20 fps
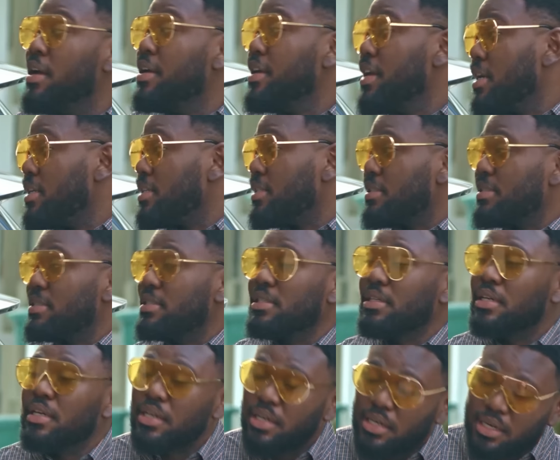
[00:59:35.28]
Yes,
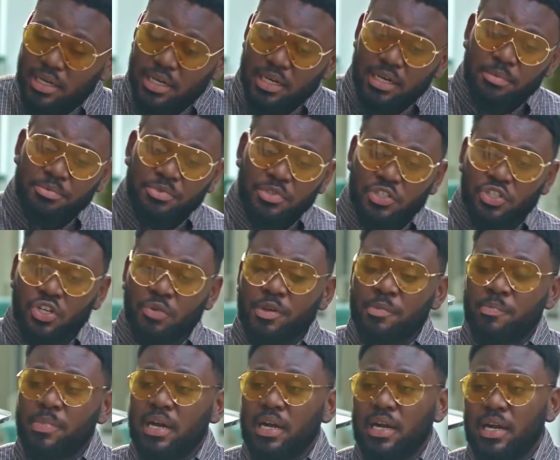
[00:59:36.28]
I'm just coming
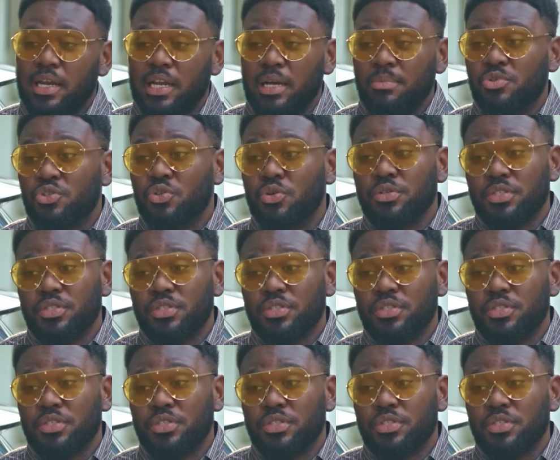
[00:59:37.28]
back and I'm so